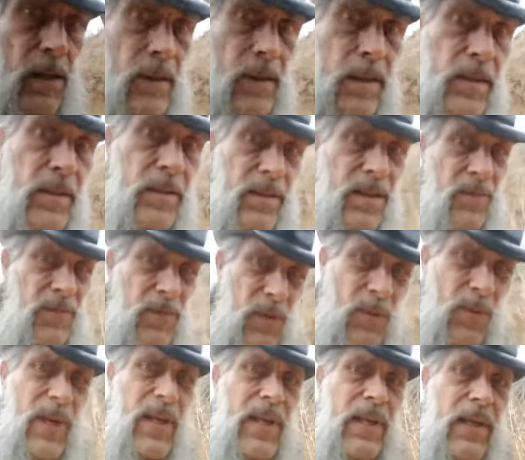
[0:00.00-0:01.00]
There's different
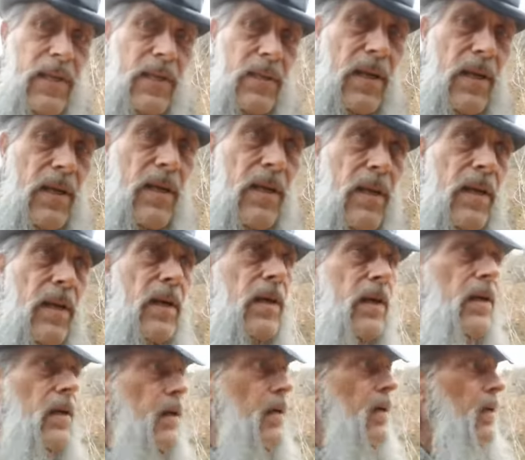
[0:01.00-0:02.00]
we's.
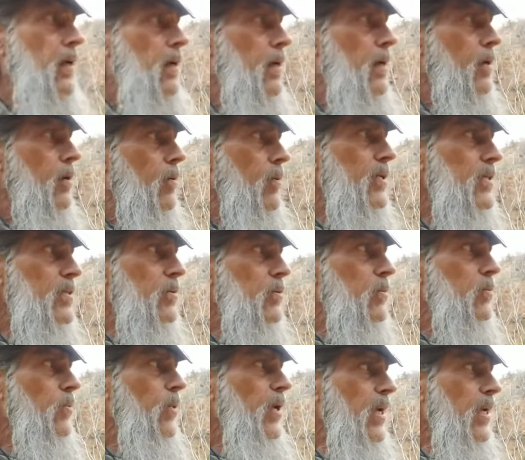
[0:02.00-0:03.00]
What's a
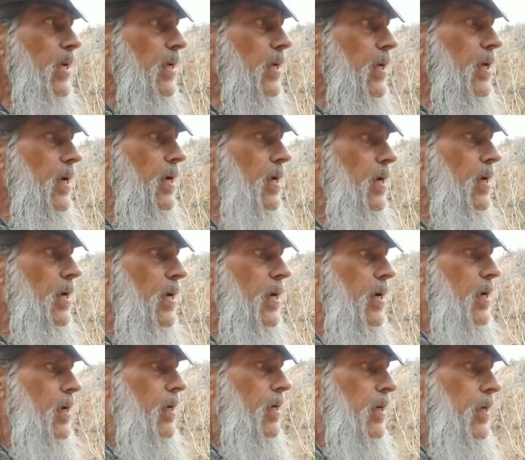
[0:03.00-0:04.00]
we
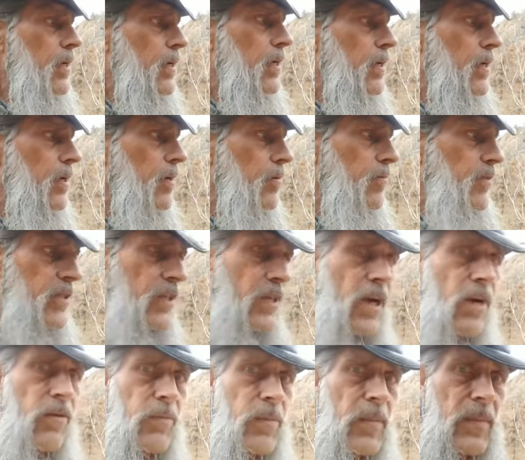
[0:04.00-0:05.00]
if it's a
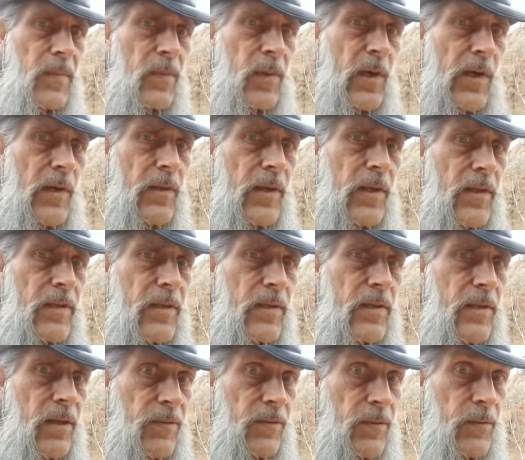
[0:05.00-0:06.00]
government? Well, that's a
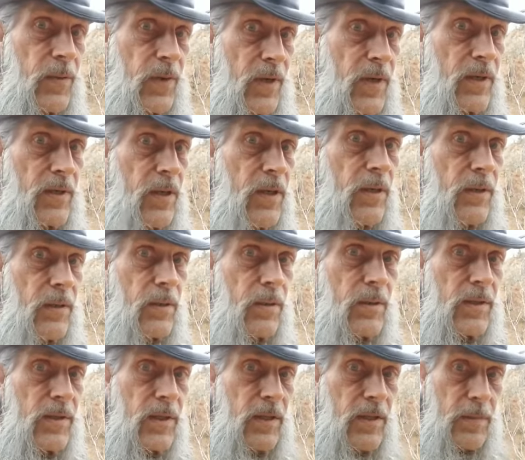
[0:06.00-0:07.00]
different we too.
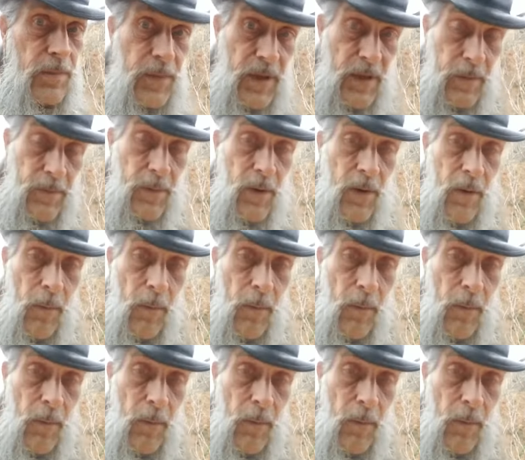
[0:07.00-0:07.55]
Is it the people